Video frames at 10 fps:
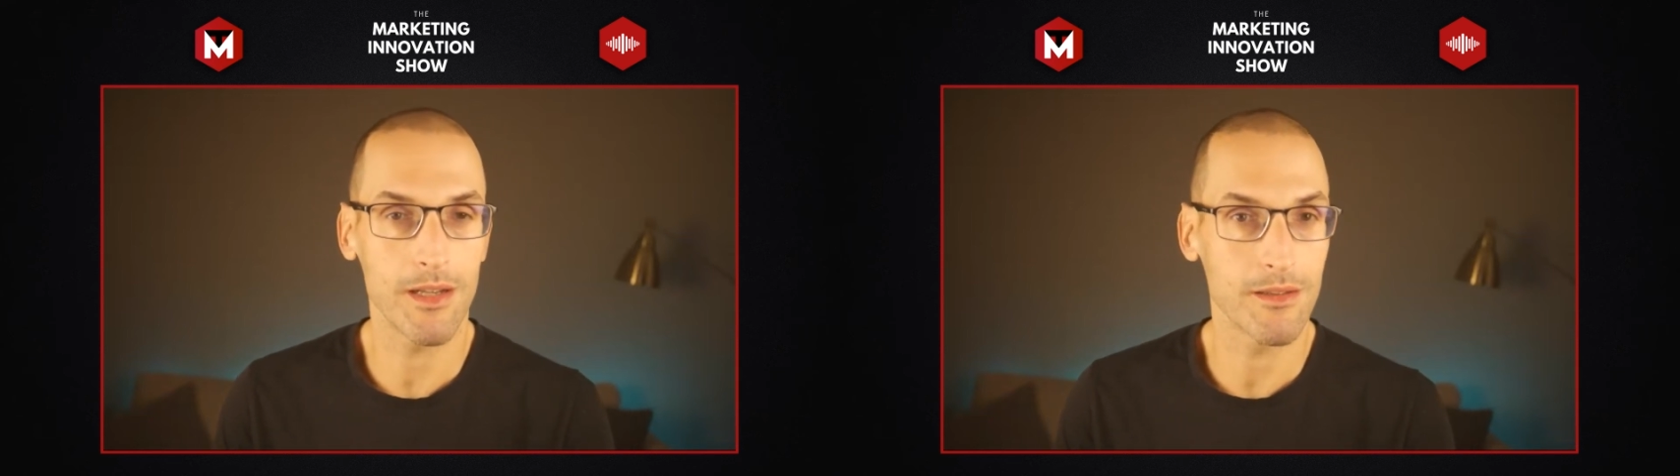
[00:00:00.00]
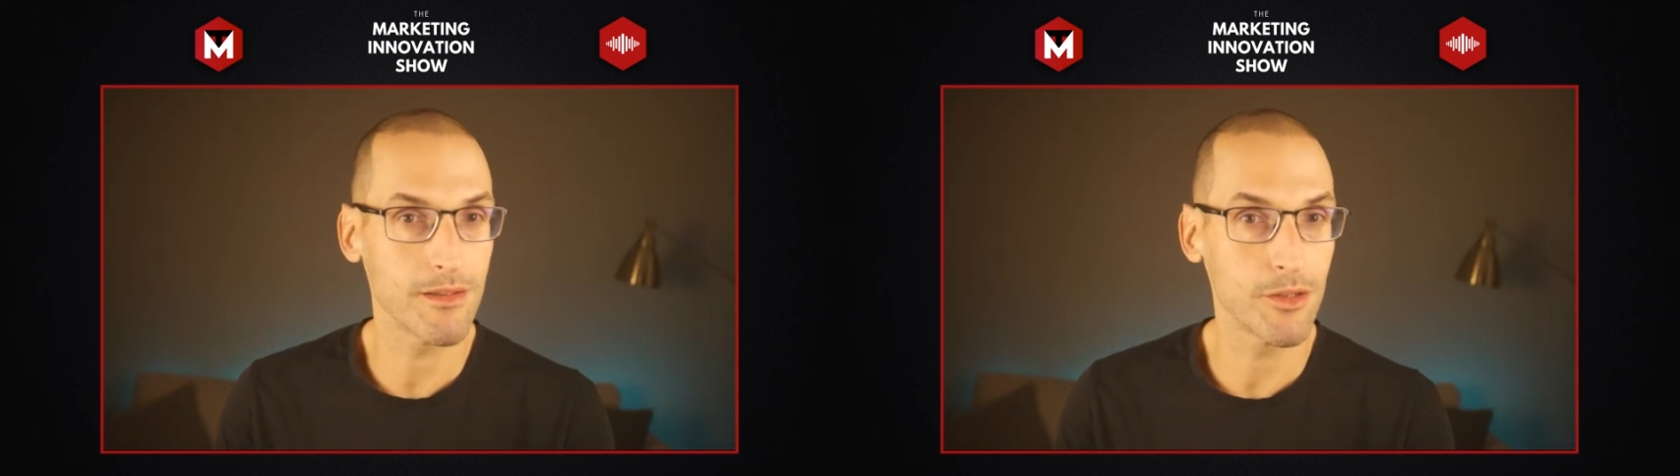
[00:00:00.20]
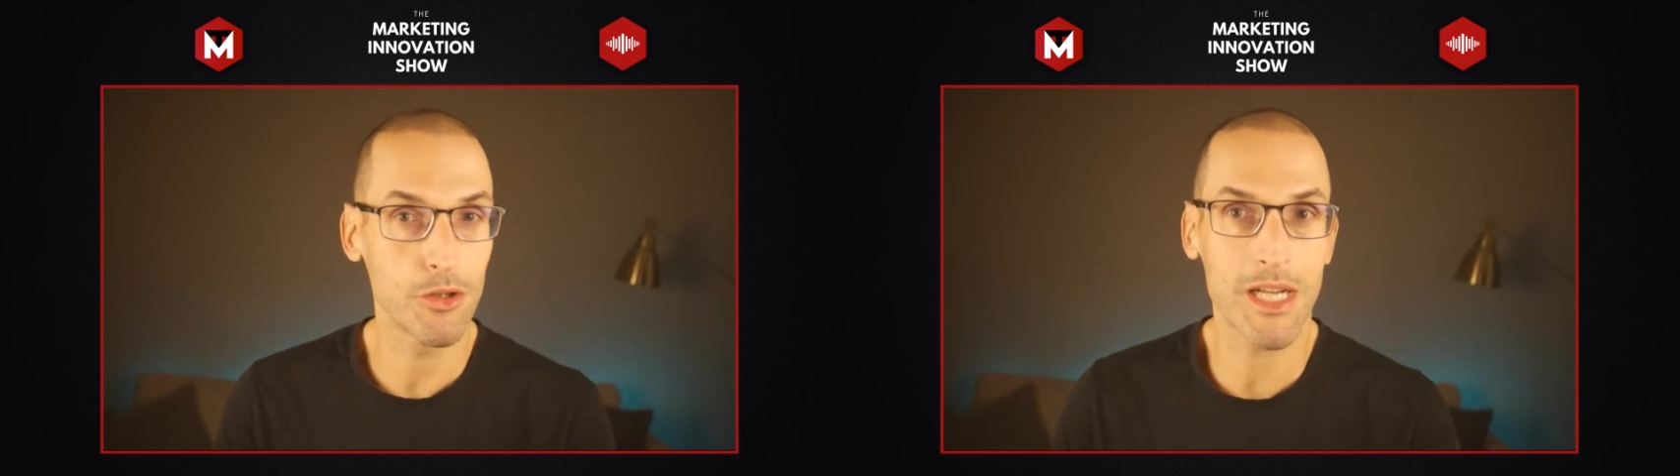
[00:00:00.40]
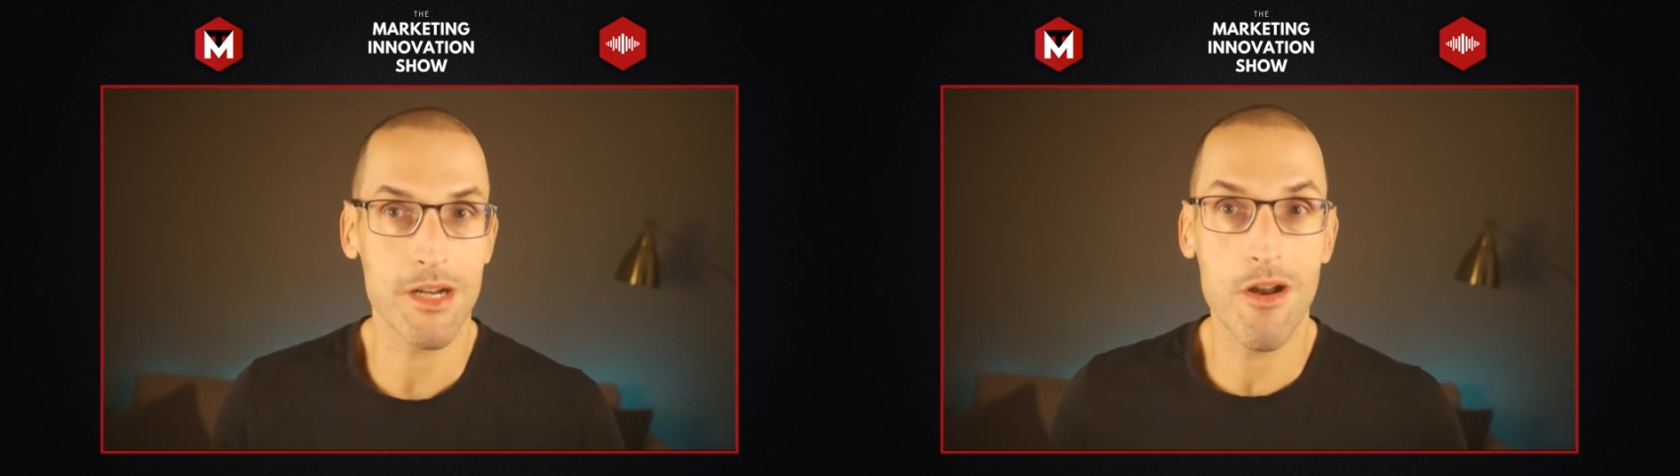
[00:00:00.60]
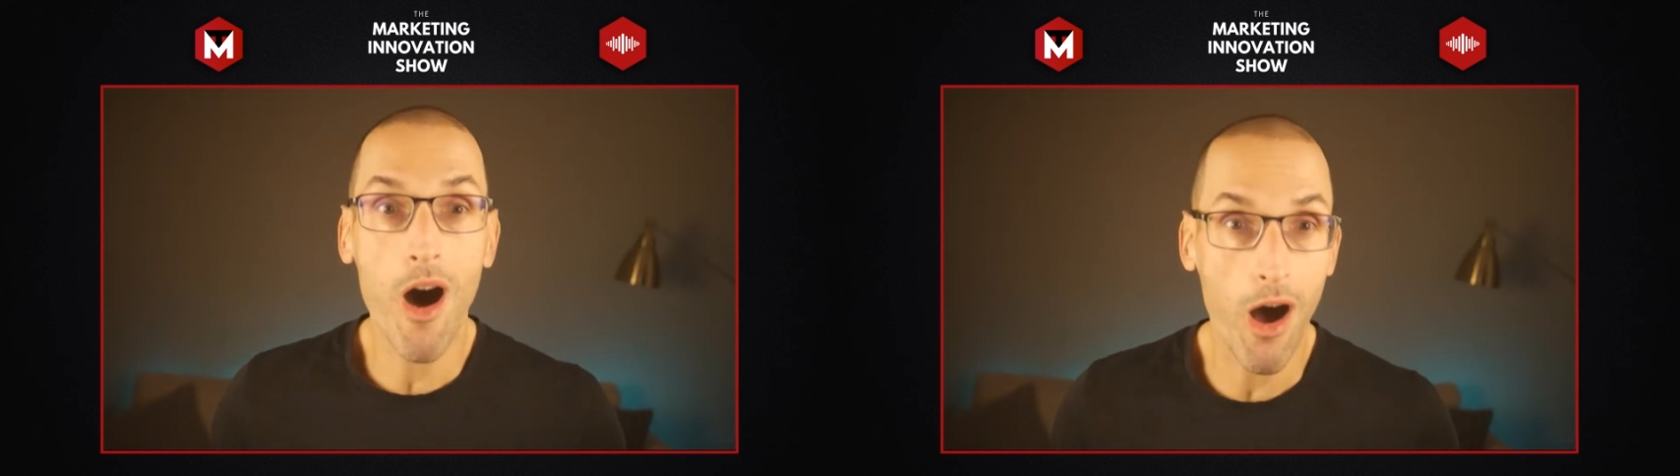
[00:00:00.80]
you
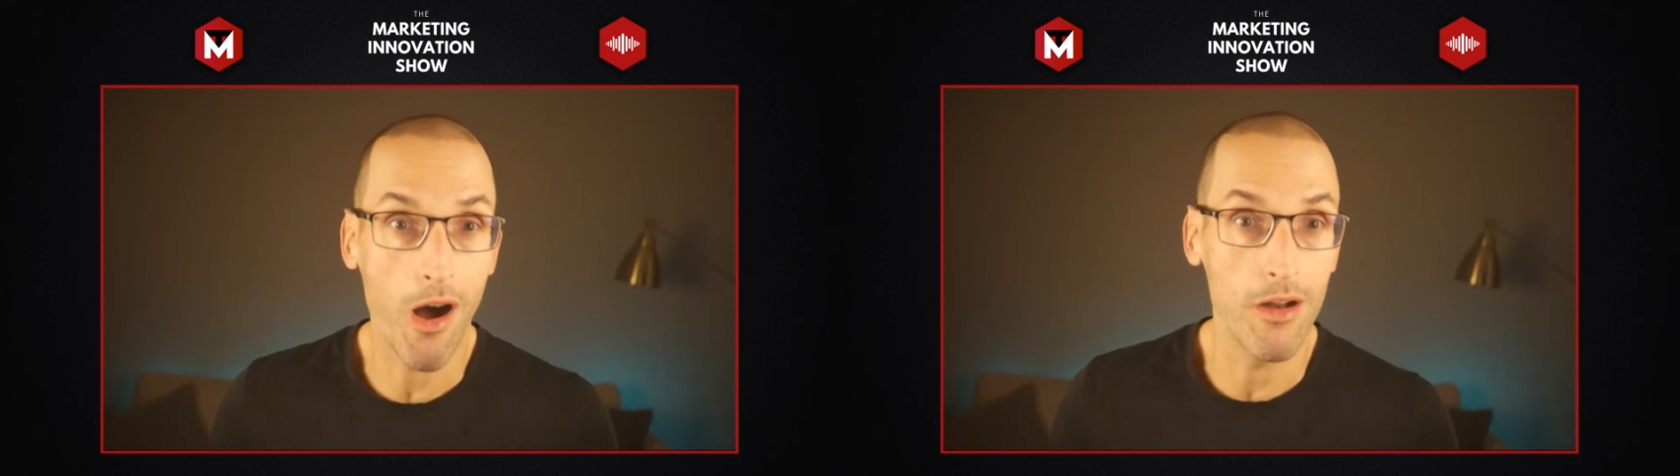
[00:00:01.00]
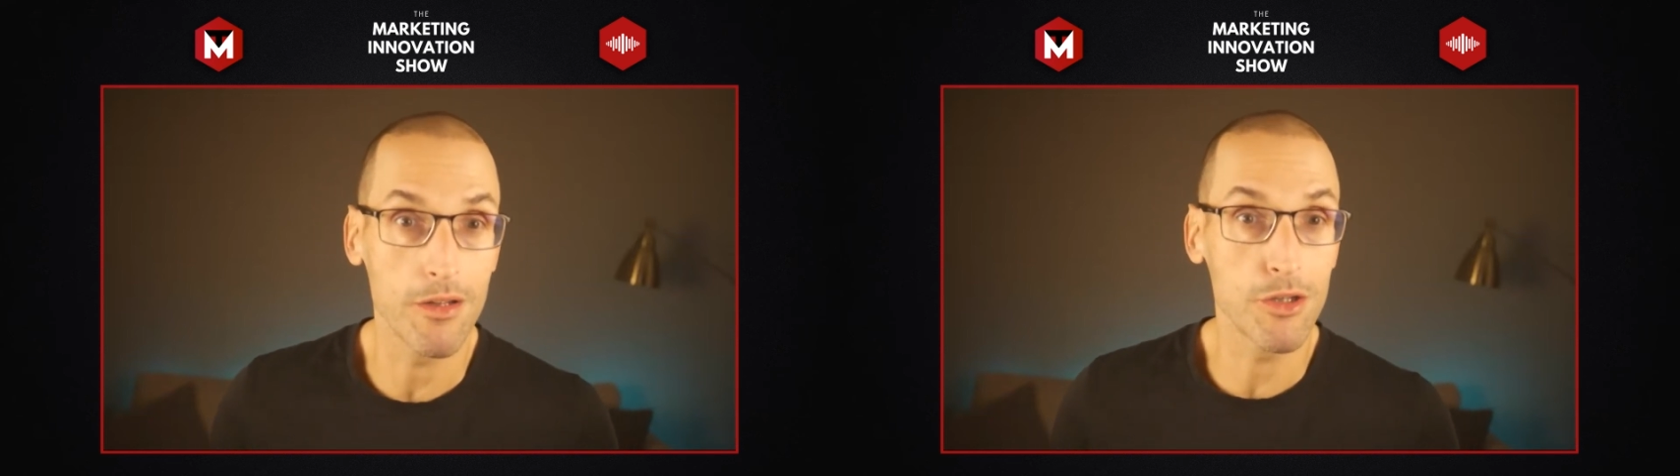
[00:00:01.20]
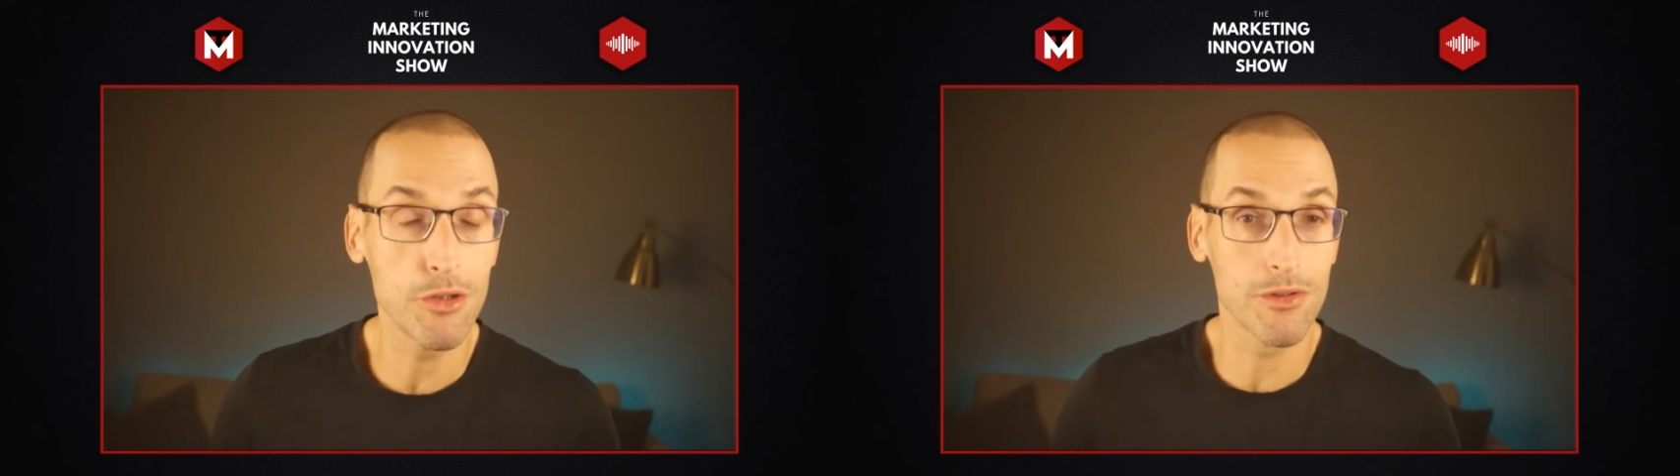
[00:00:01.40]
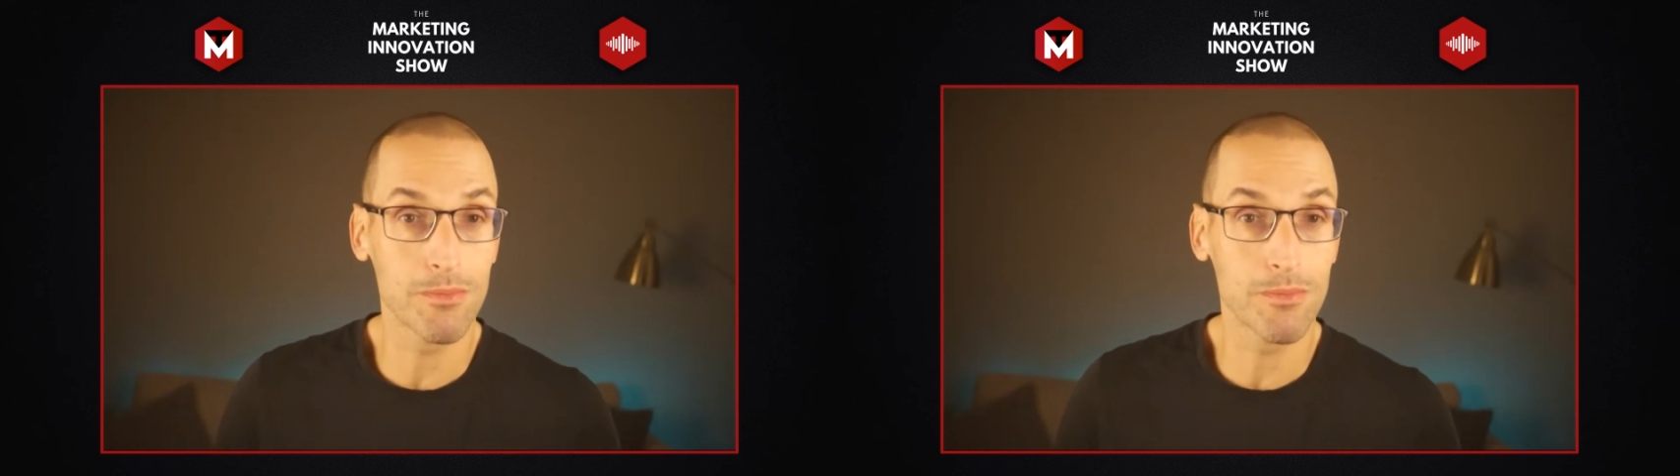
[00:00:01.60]
cannot use